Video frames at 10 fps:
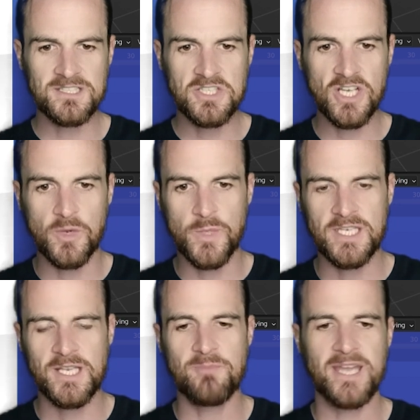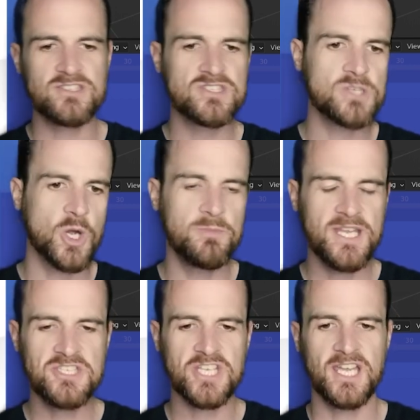I can go in and make
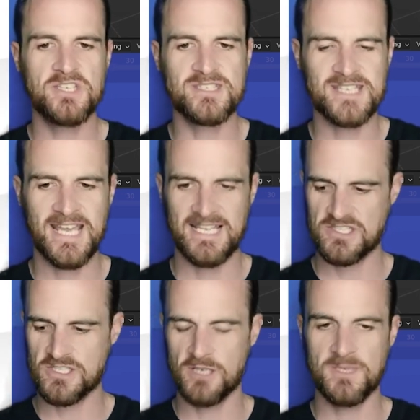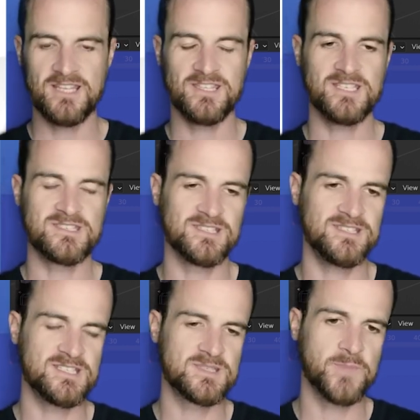so many changes and add so many
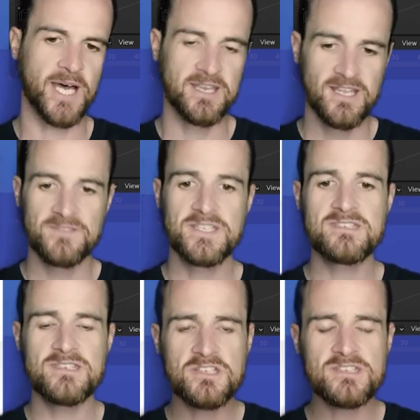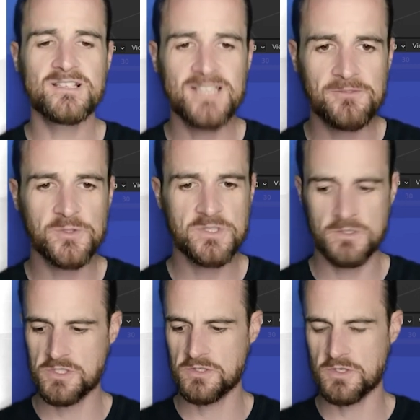things to this, but this is just a
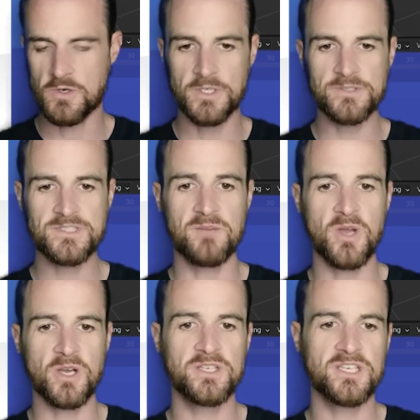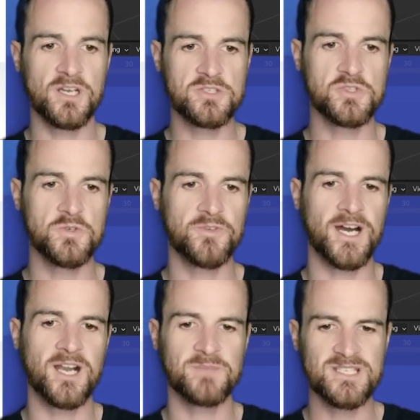level 2 tutorial, so I'm not going to go
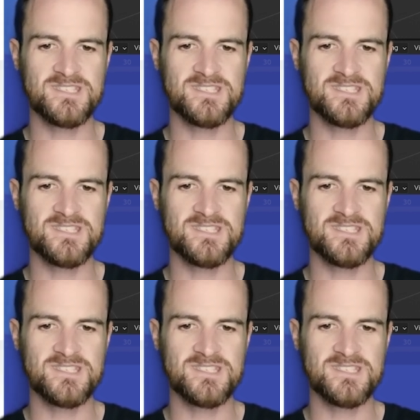too far.